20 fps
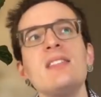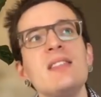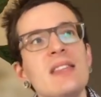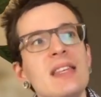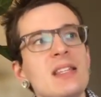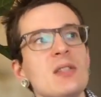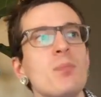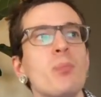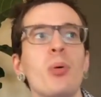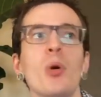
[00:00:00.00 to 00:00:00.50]

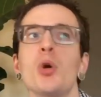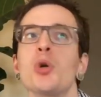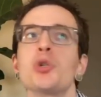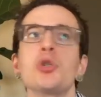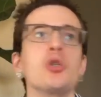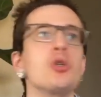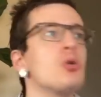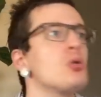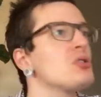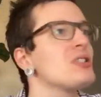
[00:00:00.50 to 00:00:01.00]
these
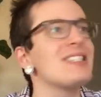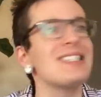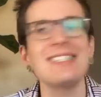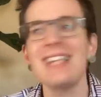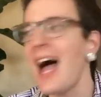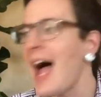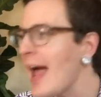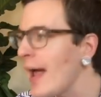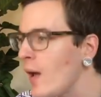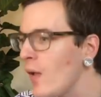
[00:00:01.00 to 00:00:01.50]
personal
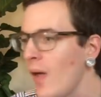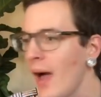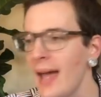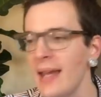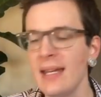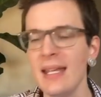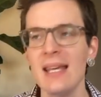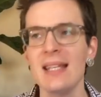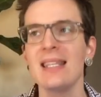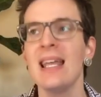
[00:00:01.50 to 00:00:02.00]
style
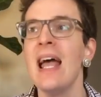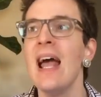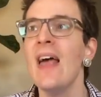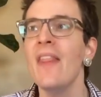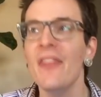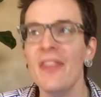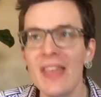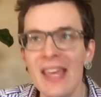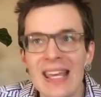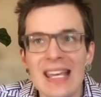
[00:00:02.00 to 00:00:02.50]
ideas,
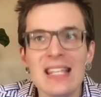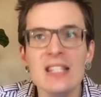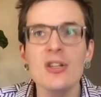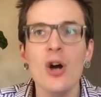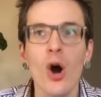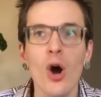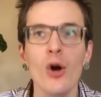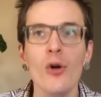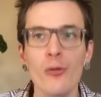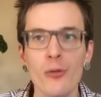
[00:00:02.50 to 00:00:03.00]
these
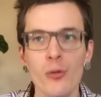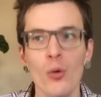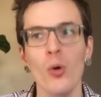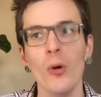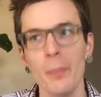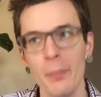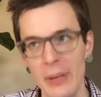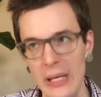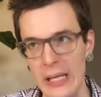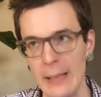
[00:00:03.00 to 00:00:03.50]
are
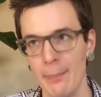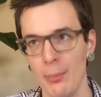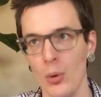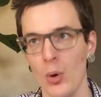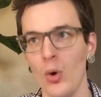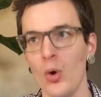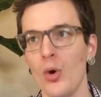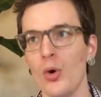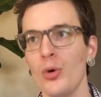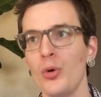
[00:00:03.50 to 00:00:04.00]
for
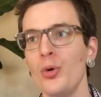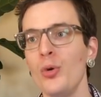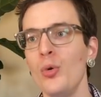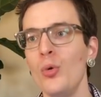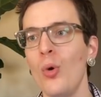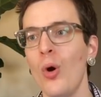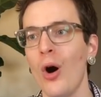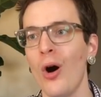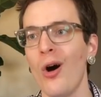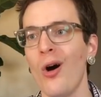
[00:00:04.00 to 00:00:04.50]
people
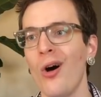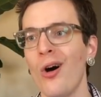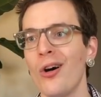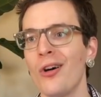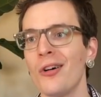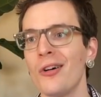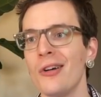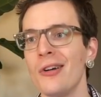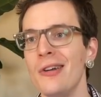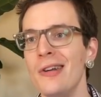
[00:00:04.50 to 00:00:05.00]
who
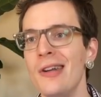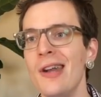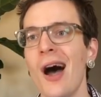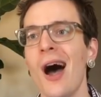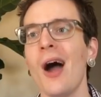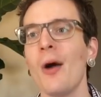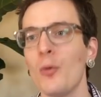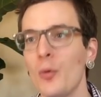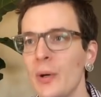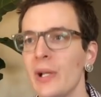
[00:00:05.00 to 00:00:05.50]
are
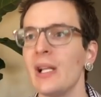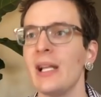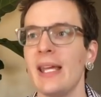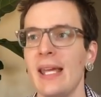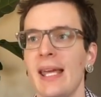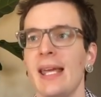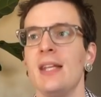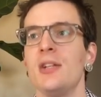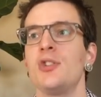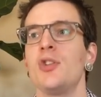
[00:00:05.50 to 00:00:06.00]
not
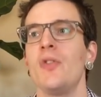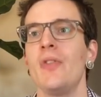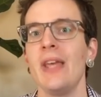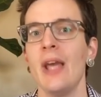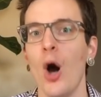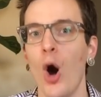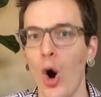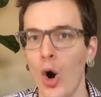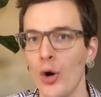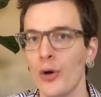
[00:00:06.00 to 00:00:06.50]
really into the
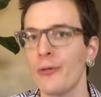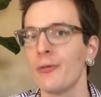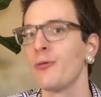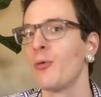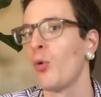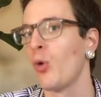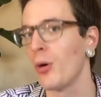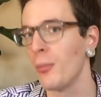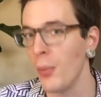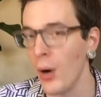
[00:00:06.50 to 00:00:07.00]
art
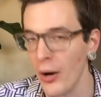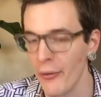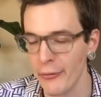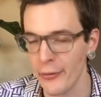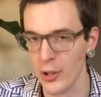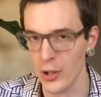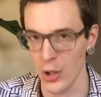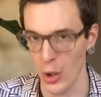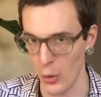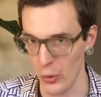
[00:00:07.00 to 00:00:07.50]
form of
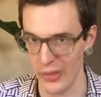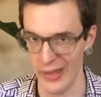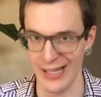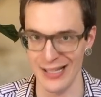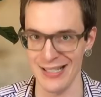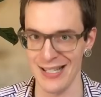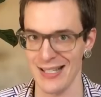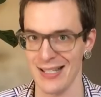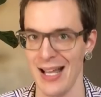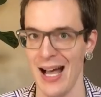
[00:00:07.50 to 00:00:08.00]

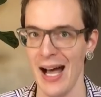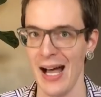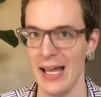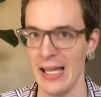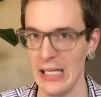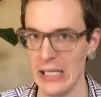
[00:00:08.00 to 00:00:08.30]
clothing design.